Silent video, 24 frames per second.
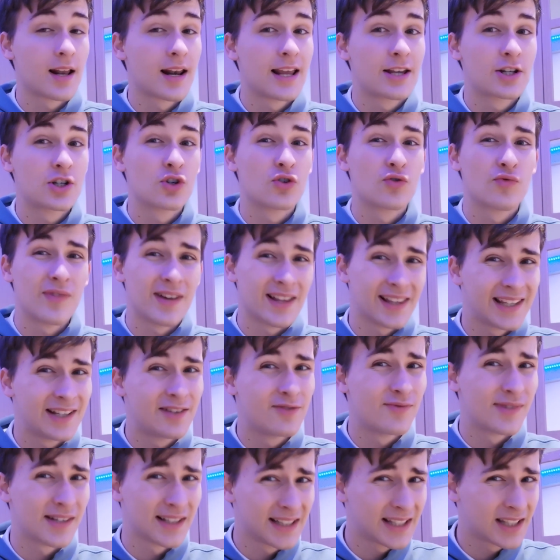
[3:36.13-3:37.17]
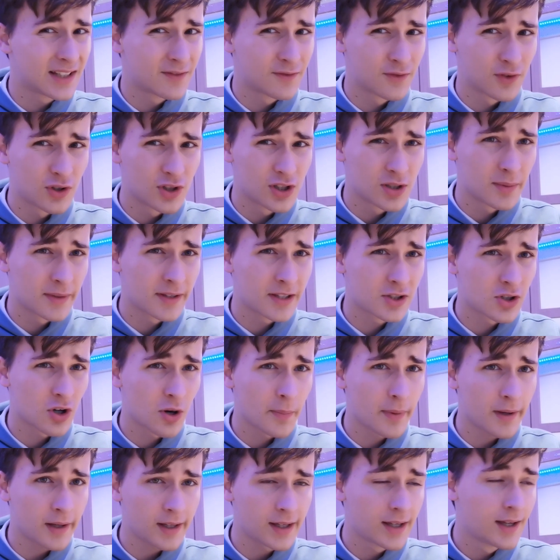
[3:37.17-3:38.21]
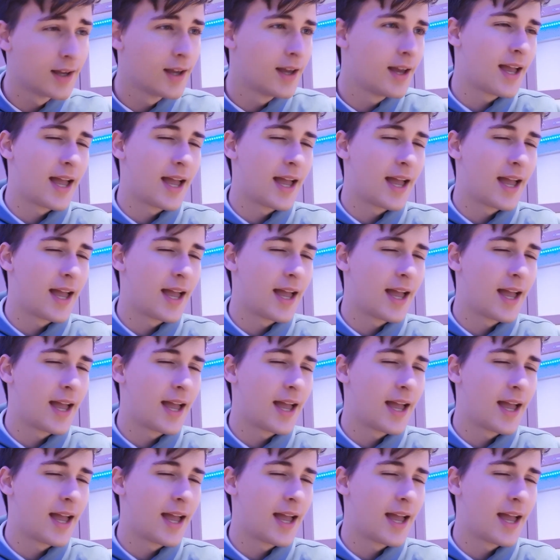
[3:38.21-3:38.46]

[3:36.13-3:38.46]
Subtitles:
unless you're really, really confused about the topic,